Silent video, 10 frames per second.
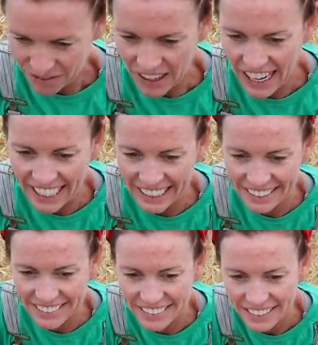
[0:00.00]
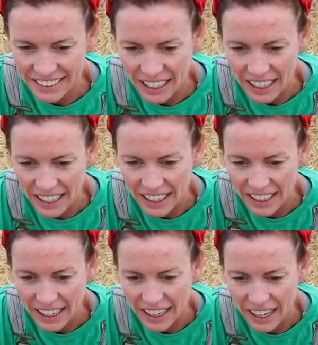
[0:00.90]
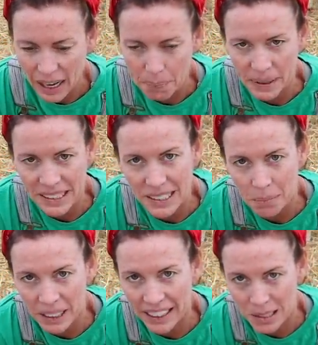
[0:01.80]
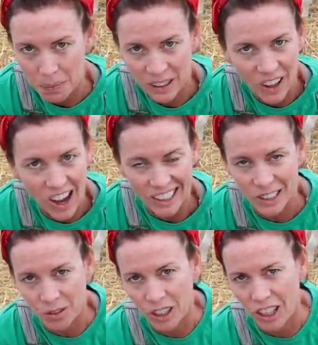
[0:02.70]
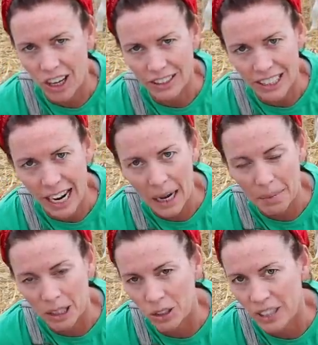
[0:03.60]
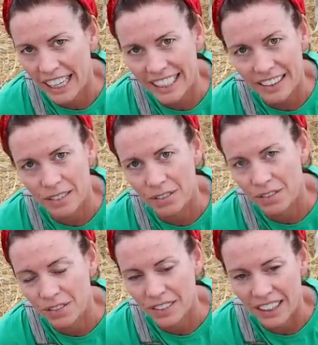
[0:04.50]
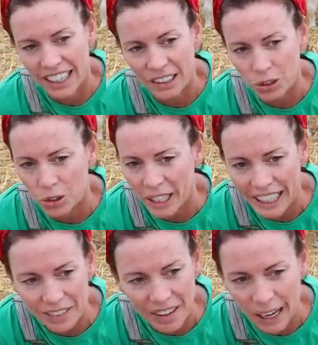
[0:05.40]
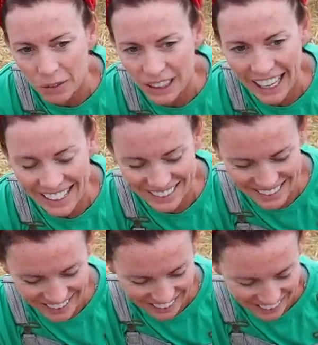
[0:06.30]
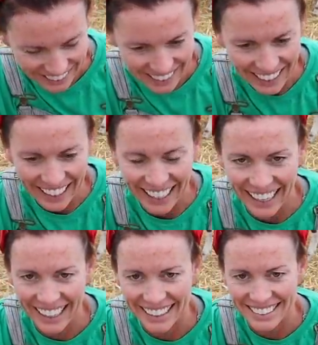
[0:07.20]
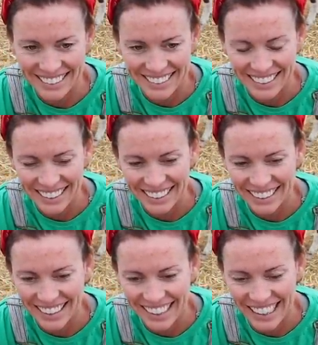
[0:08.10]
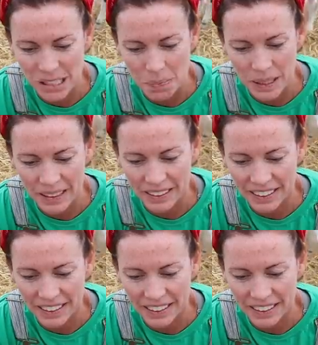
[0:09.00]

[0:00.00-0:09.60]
find a piece of me that's been lost for a long time, a creative outlet. And it's been